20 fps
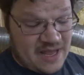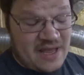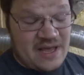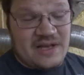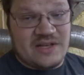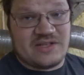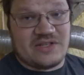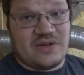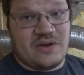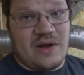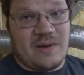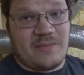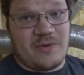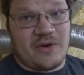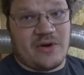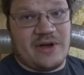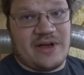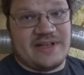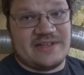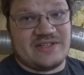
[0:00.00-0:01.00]
So I'm gonna
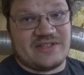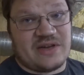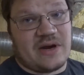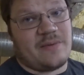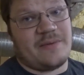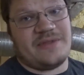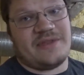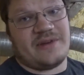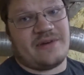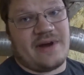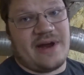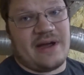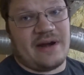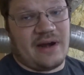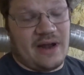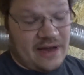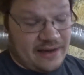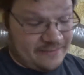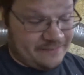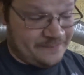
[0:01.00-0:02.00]
go ahead and start with the ground
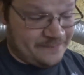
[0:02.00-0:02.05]
line.